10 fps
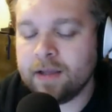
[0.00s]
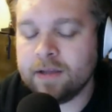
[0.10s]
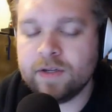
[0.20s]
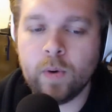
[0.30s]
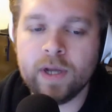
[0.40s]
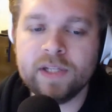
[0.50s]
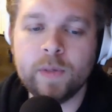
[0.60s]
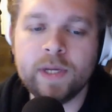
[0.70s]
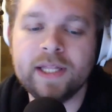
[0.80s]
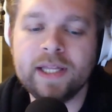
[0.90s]
Twice
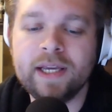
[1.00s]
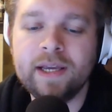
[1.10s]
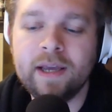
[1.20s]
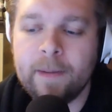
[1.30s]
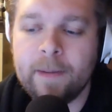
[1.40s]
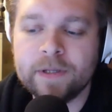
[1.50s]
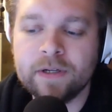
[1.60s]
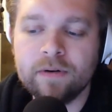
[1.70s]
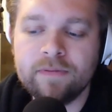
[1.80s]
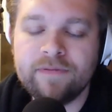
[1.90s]
Weekly,
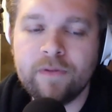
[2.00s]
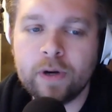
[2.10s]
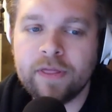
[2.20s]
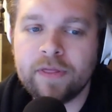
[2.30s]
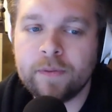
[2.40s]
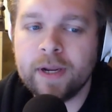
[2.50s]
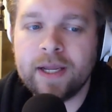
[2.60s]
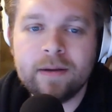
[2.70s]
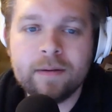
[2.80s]
Episode 43.